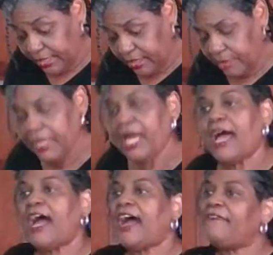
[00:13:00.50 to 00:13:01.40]
it up,
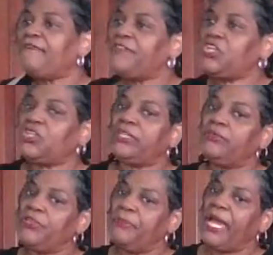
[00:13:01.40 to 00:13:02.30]
I feel it
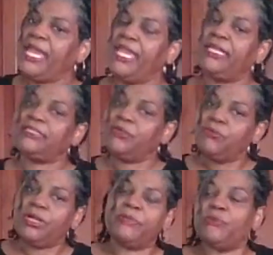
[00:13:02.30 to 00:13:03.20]
with my hands. I
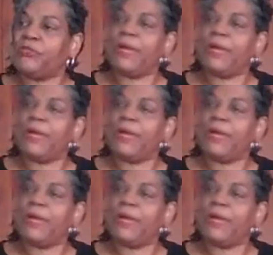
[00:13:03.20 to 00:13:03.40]
rub it with